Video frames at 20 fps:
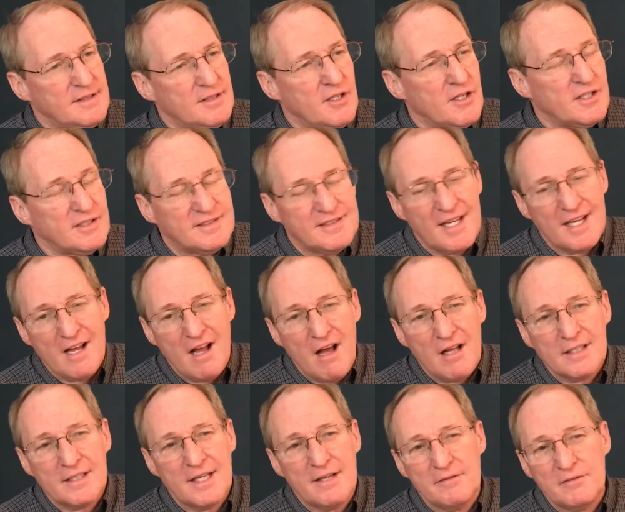You could say
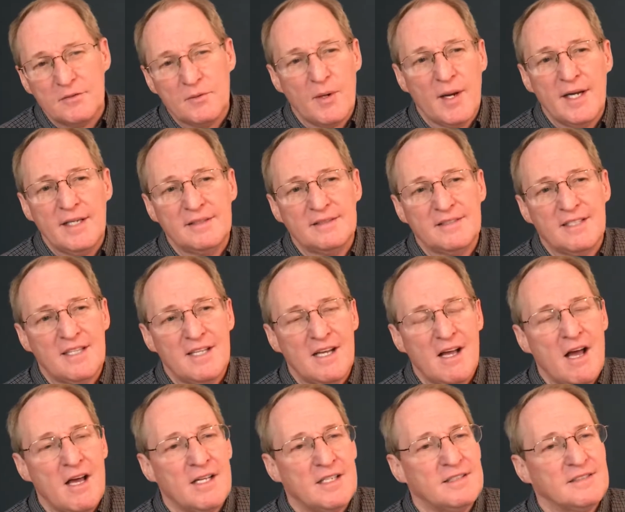God gives grace to the
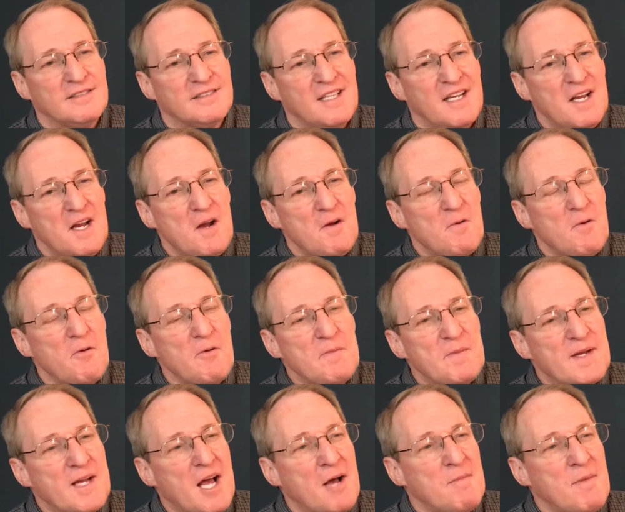honest, where we
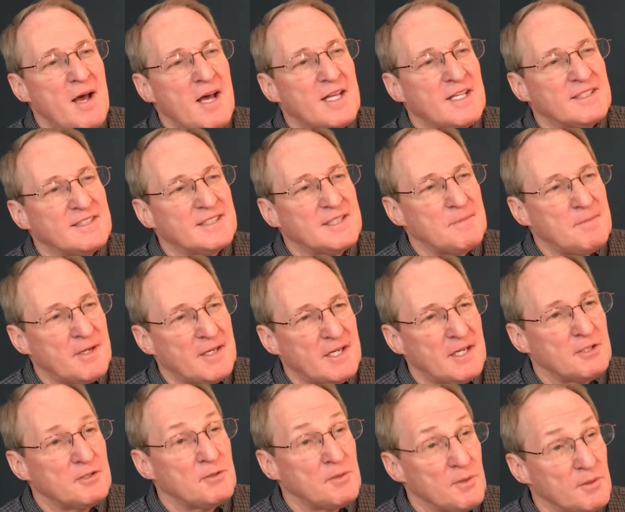become honest about
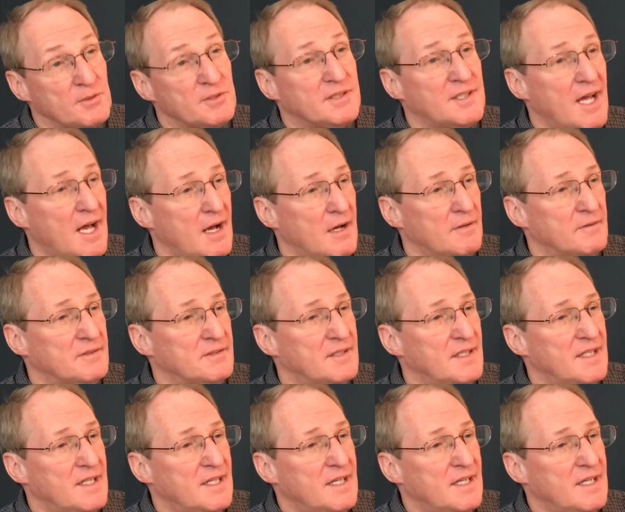our true selves.